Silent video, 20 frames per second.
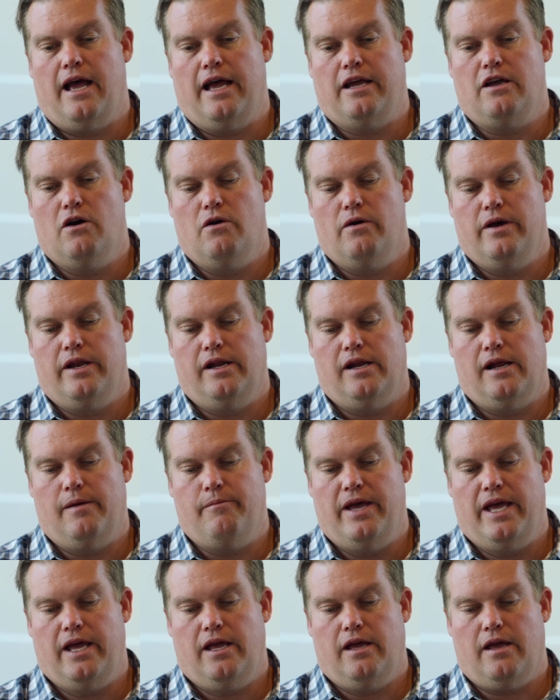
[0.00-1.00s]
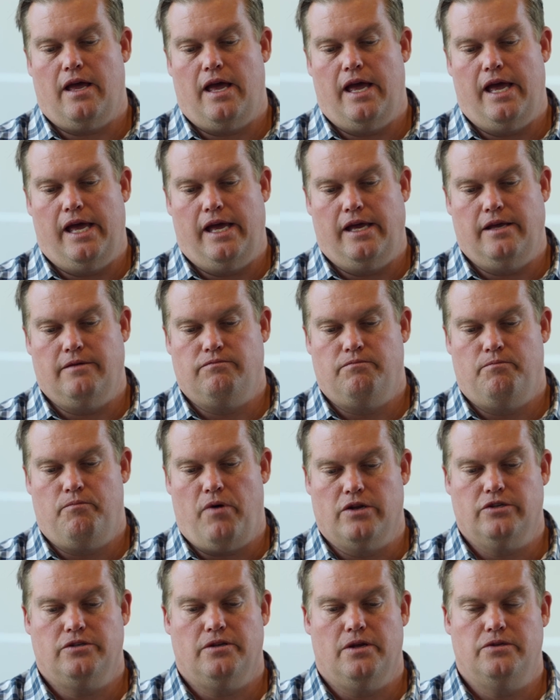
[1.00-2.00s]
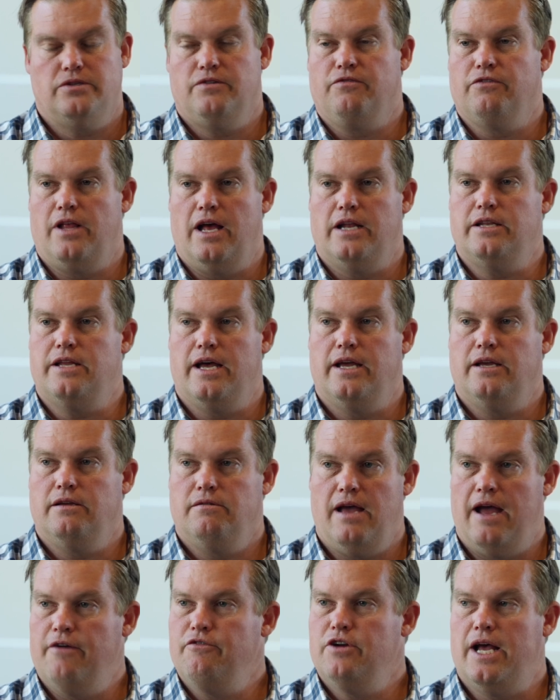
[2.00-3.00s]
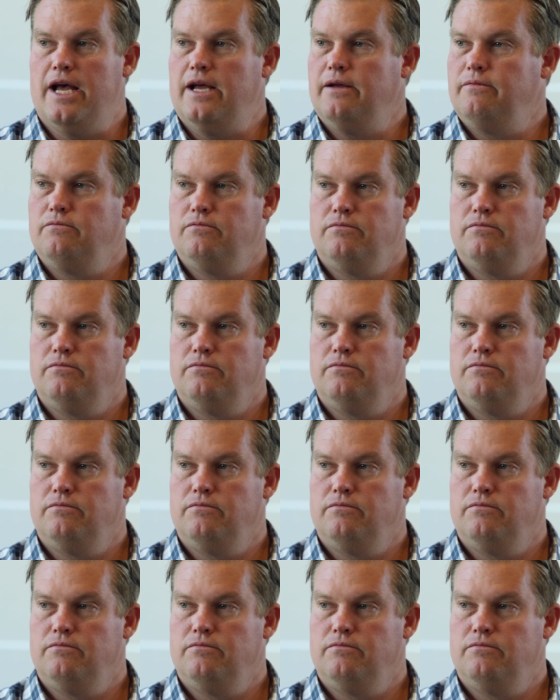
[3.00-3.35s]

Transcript: I go in and I make a punch list for that day, every day.